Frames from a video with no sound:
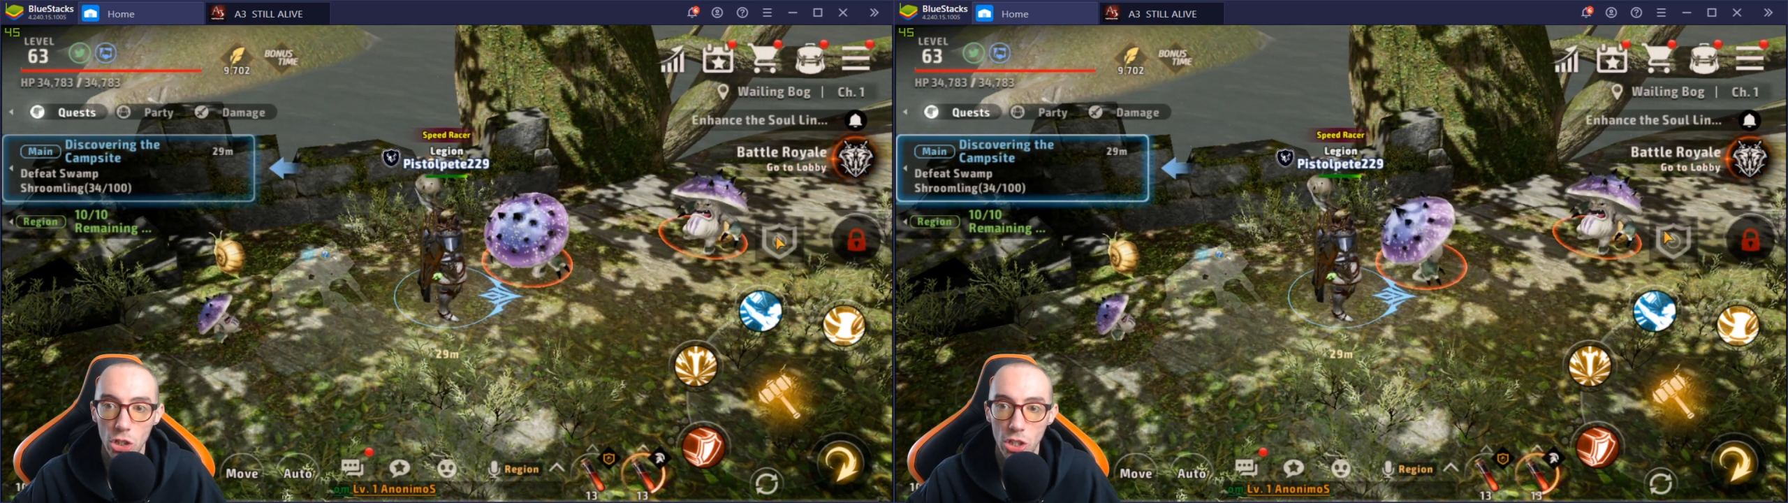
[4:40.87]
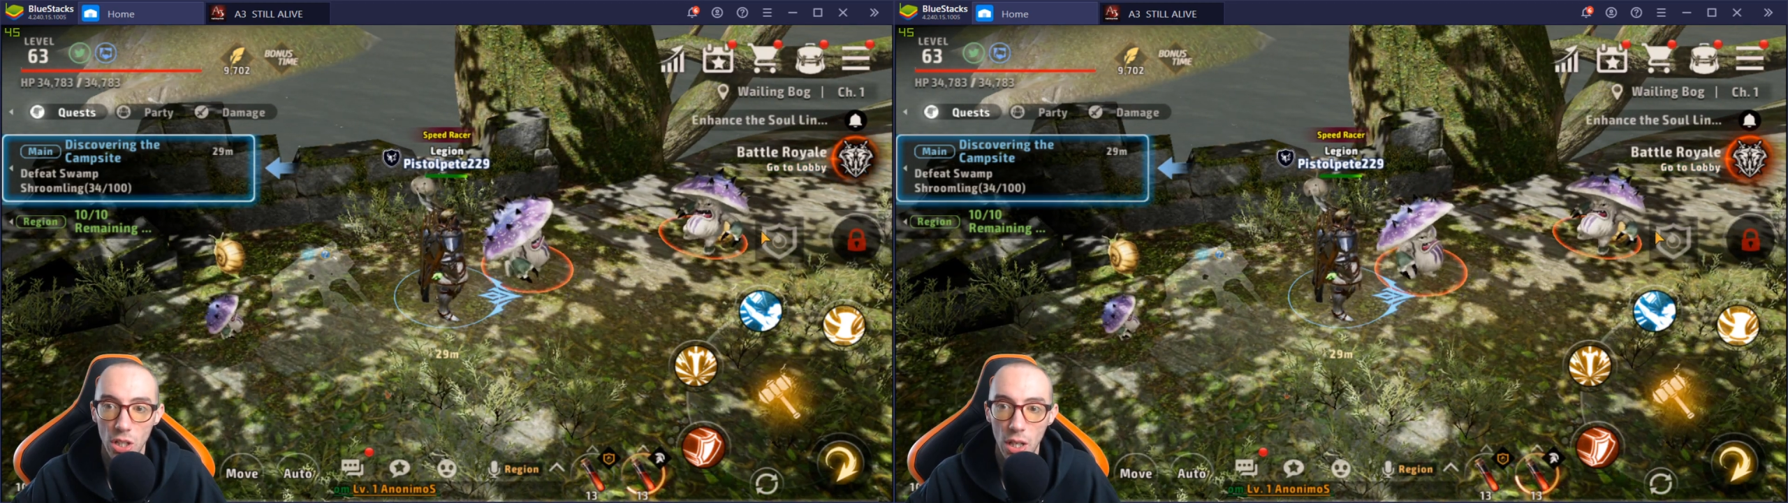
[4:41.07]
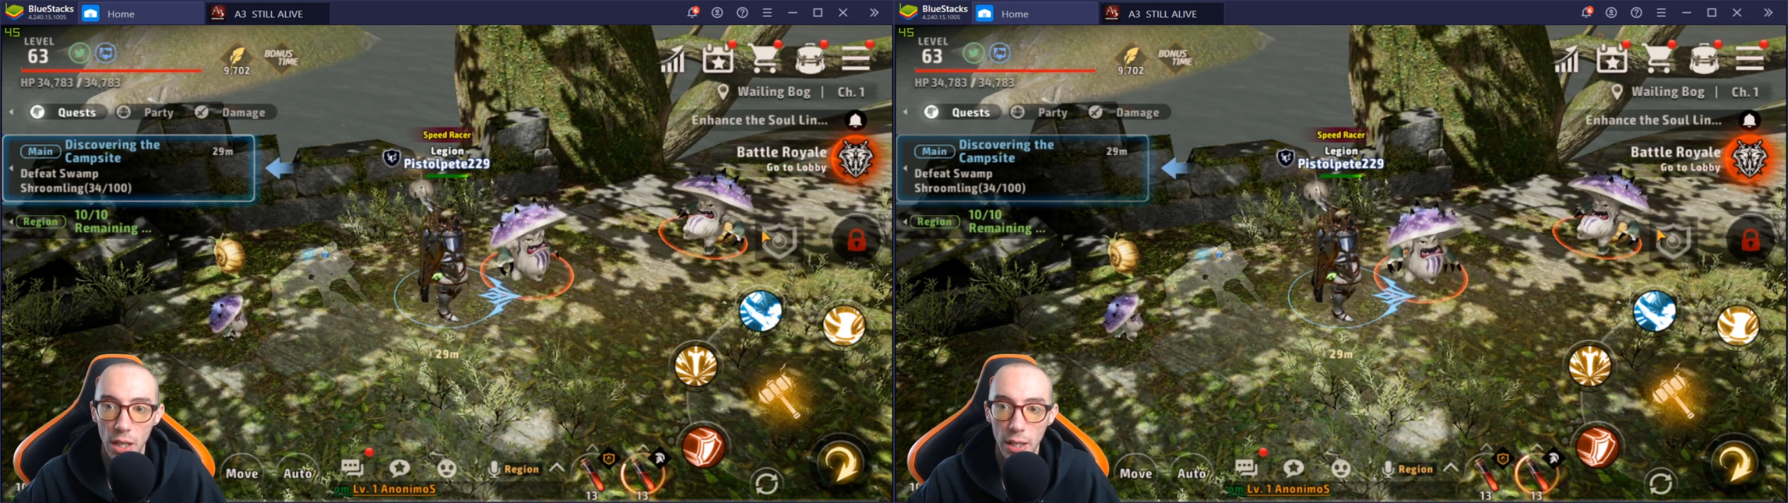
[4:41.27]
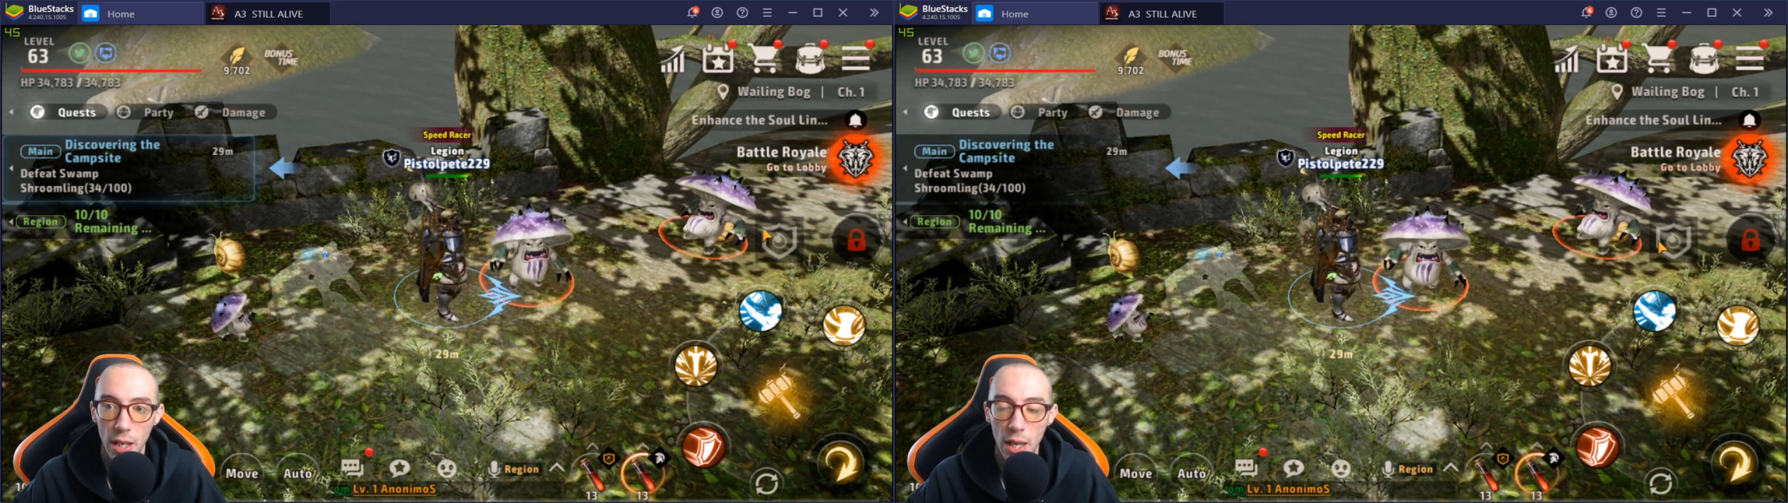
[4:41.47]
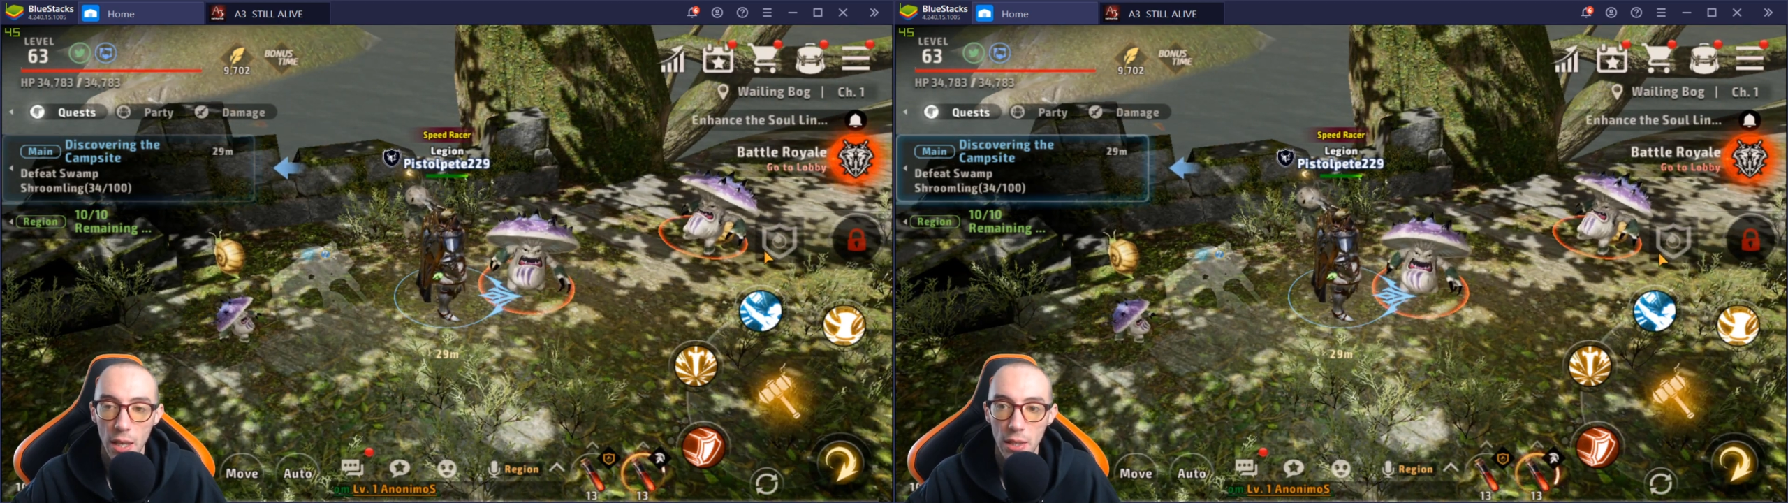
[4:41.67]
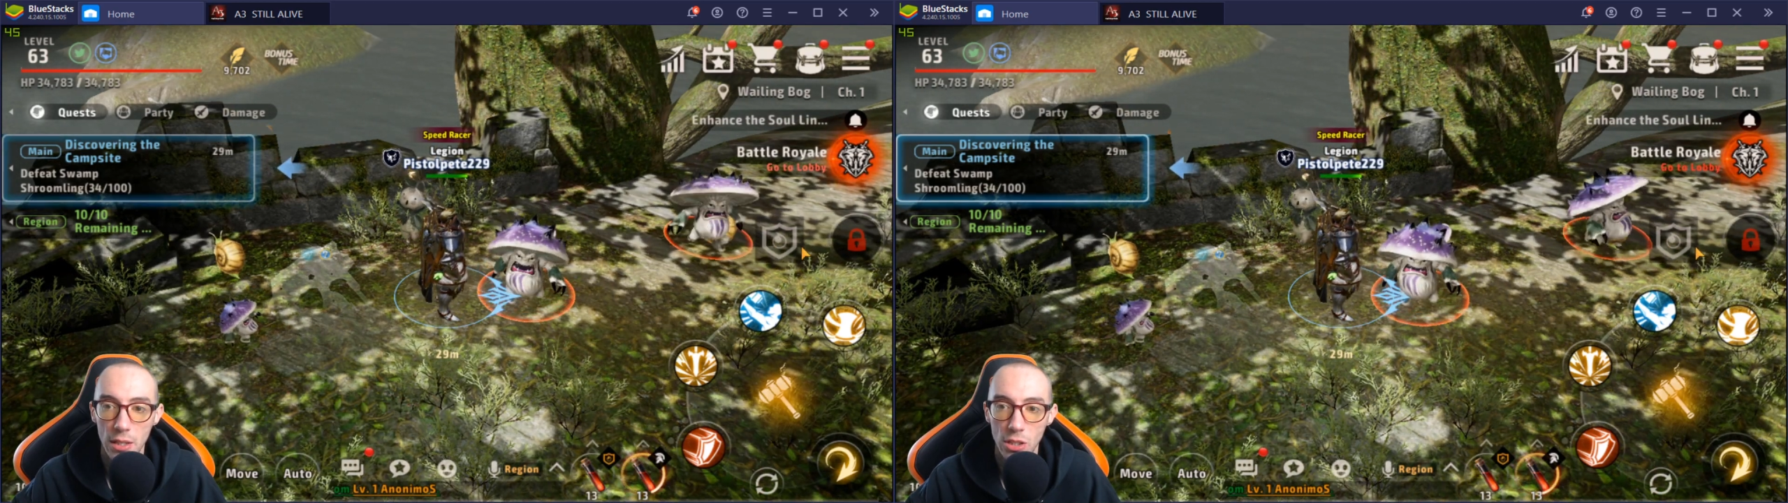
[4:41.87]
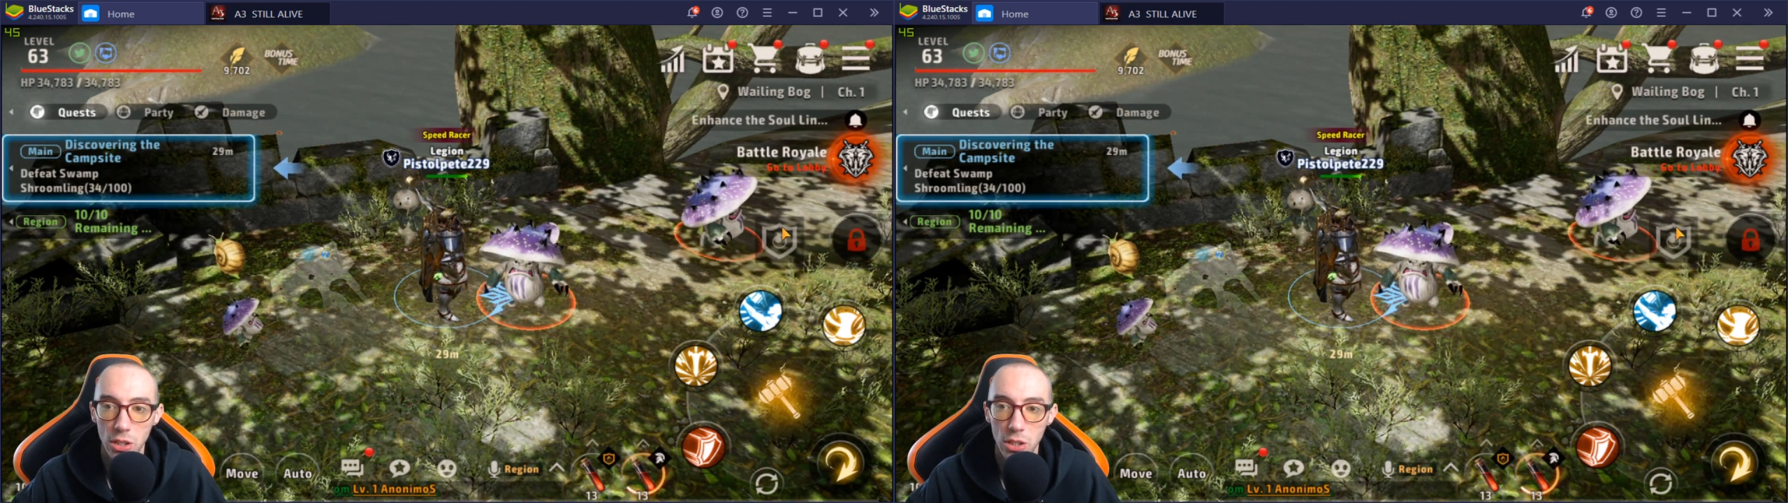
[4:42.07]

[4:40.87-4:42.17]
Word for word: Just click this